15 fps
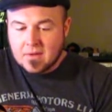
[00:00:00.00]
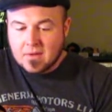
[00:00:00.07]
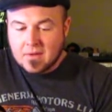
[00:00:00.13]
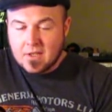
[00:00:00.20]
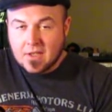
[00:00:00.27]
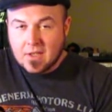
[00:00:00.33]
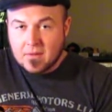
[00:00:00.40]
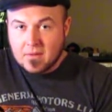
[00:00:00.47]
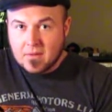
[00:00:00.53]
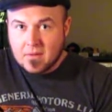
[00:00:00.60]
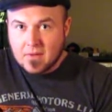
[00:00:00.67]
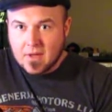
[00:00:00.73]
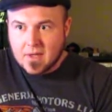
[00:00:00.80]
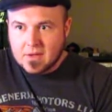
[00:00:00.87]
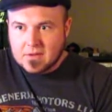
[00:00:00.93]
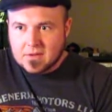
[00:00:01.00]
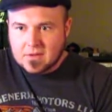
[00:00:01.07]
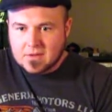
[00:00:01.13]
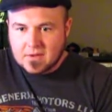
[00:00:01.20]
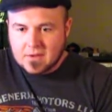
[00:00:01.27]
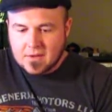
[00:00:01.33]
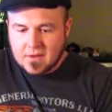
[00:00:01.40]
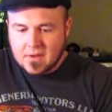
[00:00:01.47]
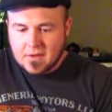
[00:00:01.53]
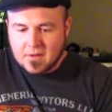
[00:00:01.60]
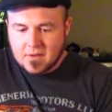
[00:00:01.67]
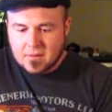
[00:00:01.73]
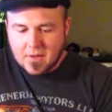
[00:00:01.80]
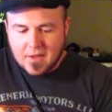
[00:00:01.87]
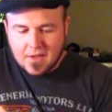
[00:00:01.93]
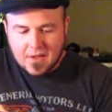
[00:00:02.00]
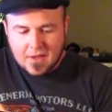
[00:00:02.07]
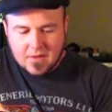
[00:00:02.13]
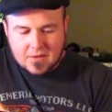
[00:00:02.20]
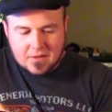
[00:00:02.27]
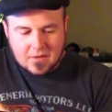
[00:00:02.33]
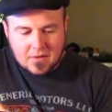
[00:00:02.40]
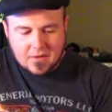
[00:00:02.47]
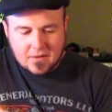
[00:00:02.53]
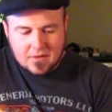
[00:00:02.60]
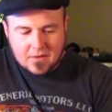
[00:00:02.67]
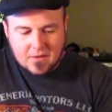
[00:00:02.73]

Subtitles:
need ever arises, you know, in my case, or